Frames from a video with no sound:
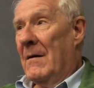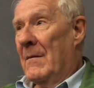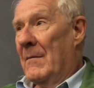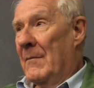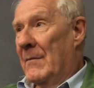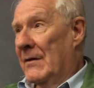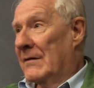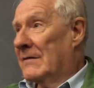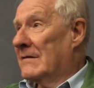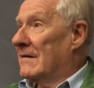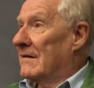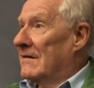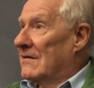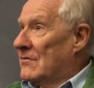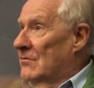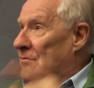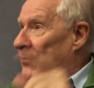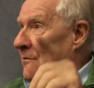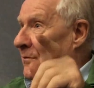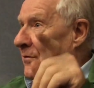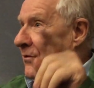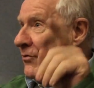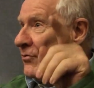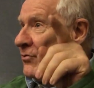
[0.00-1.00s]
but it's
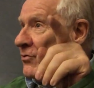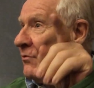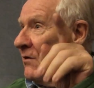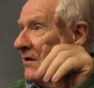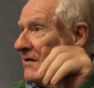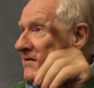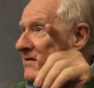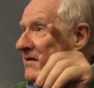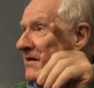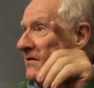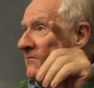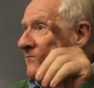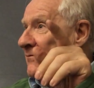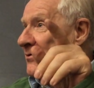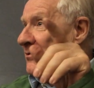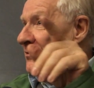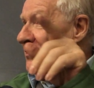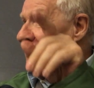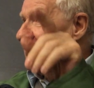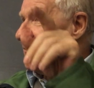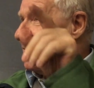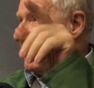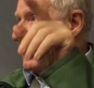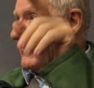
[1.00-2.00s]
the bourgeoisie
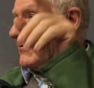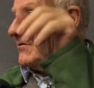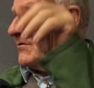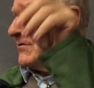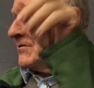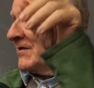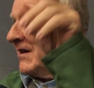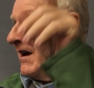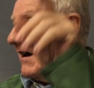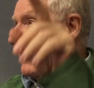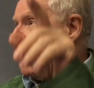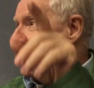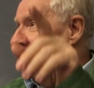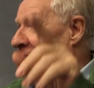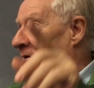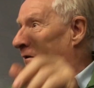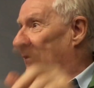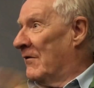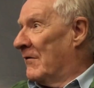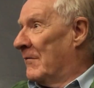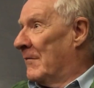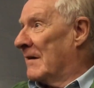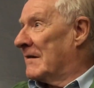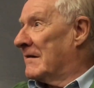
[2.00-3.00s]
which is on the side
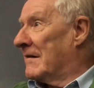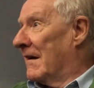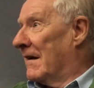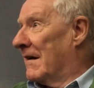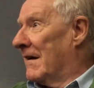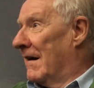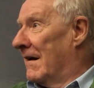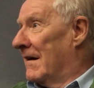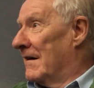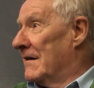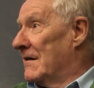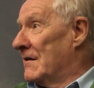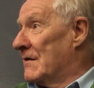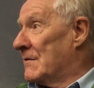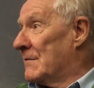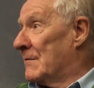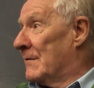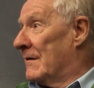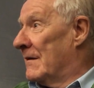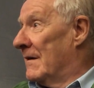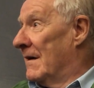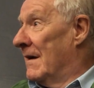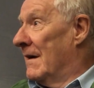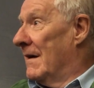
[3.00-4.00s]
of
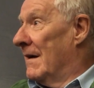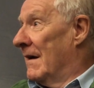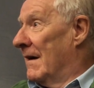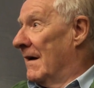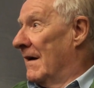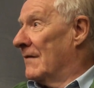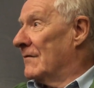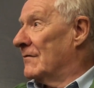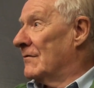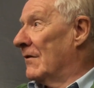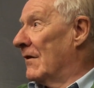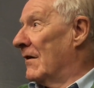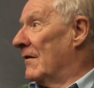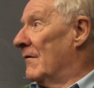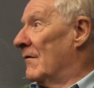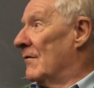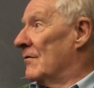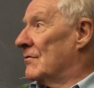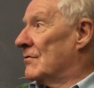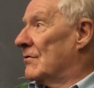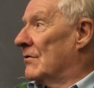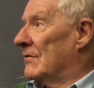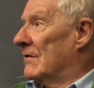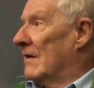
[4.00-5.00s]
materialism and the
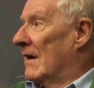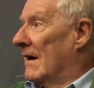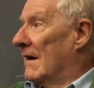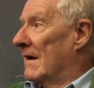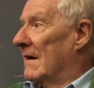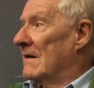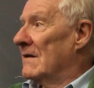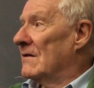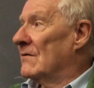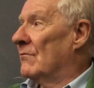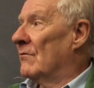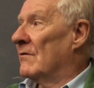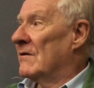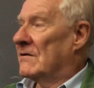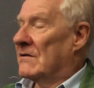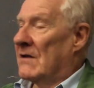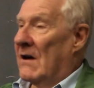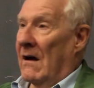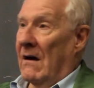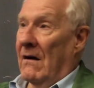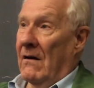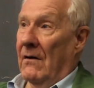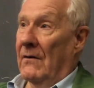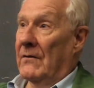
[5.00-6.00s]
revolutionaries which
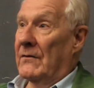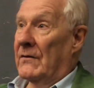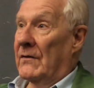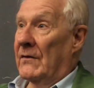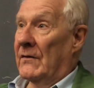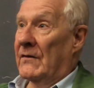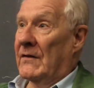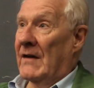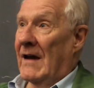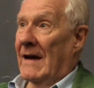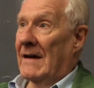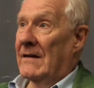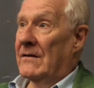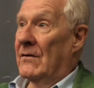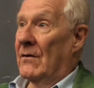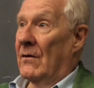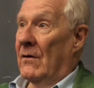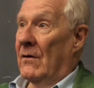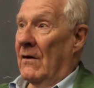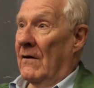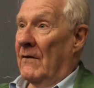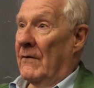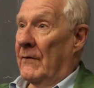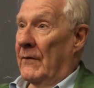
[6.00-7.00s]
are on the side
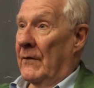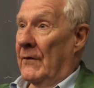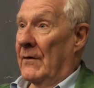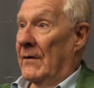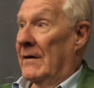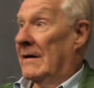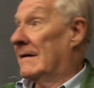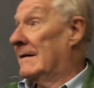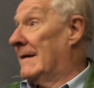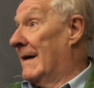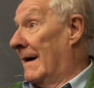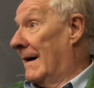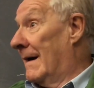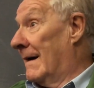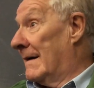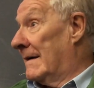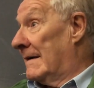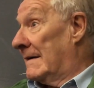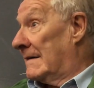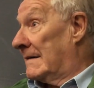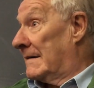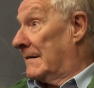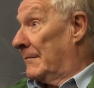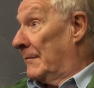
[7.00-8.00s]
of the
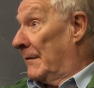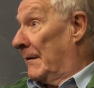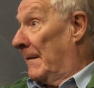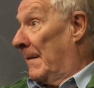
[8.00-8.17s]
idealism.